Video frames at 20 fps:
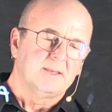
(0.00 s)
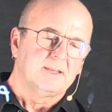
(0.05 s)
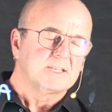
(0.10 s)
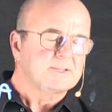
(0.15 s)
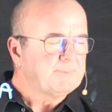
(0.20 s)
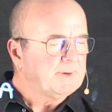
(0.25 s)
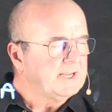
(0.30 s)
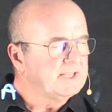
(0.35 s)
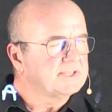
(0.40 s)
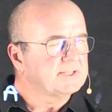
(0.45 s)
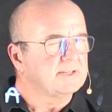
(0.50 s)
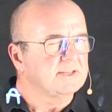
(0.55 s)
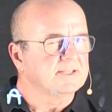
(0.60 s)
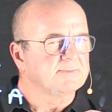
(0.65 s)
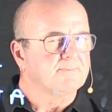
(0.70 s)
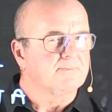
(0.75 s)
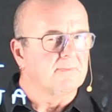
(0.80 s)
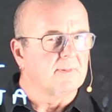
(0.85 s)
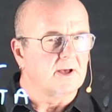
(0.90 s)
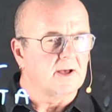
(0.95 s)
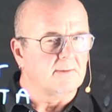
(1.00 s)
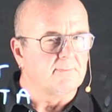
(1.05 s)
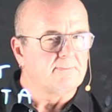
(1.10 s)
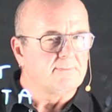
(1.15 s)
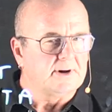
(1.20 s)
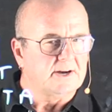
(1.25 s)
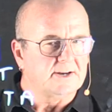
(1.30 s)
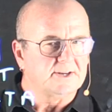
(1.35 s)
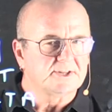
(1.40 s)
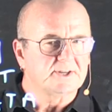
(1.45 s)
SPADES does a
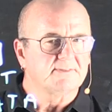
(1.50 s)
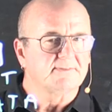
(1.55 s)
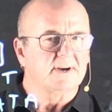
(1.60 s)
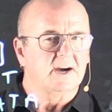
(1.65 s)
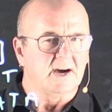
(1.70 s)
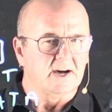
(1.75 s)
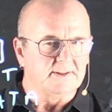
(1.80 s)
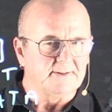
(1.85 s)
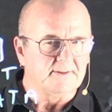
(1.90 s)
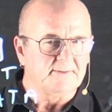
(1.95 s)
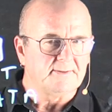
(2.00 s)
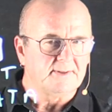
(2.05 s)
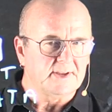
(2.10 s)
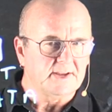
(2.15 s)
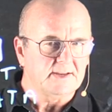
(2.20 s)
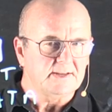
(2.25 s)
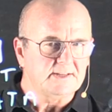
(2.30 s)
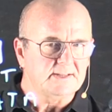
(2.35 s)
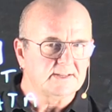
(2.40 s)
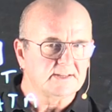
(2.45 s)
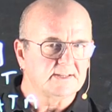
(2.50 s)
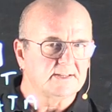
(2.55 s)
bunch of other things